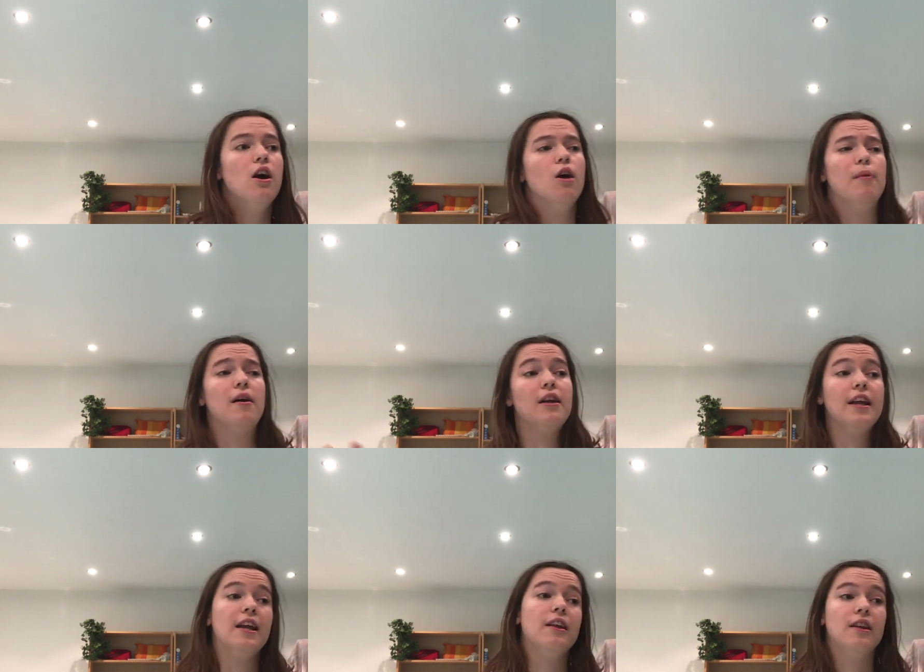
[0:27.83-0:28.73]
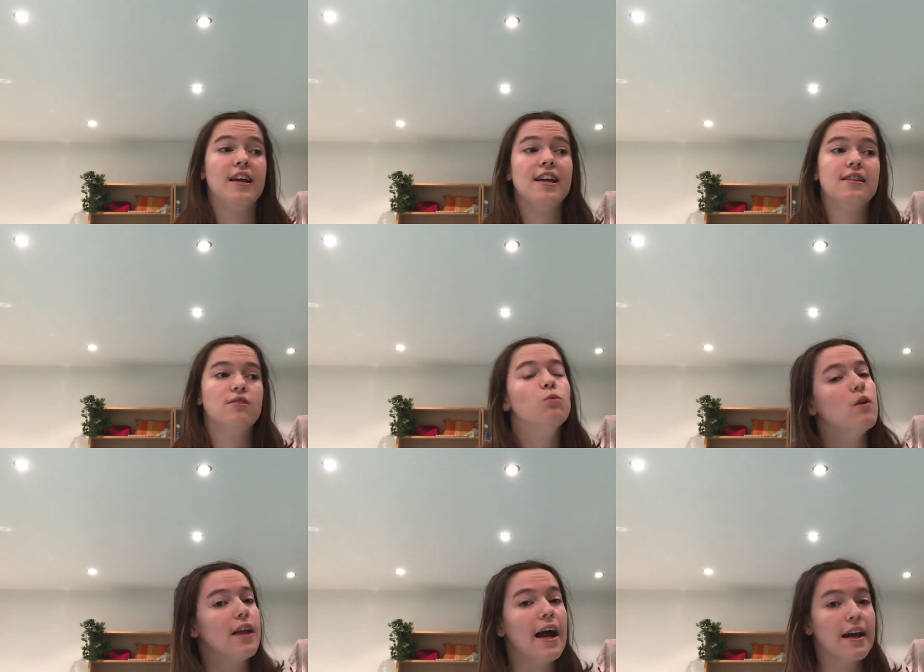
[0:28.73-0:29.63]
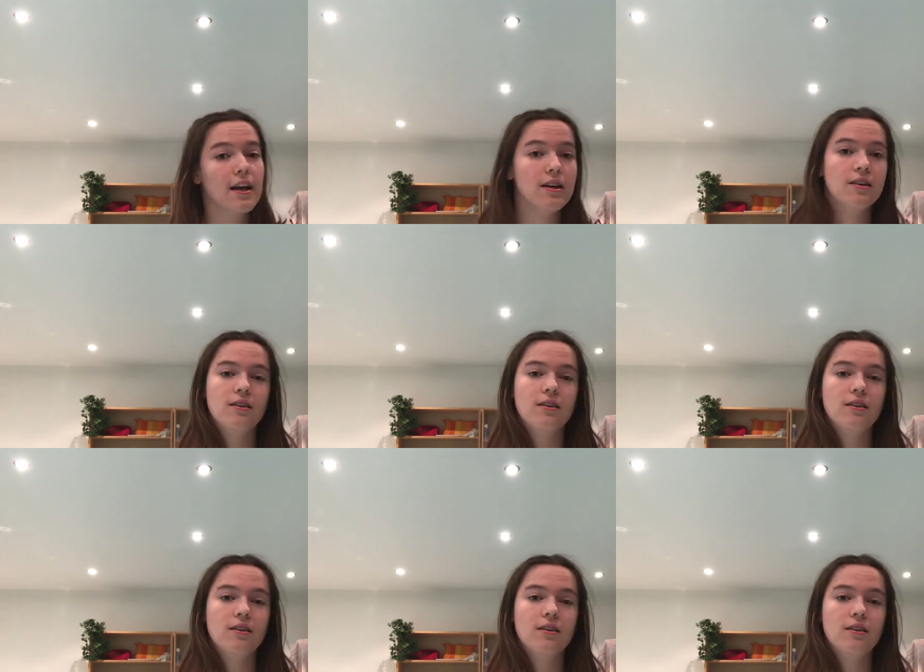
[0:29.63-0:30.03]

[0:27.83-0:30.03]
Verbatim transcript: apparently the kids were like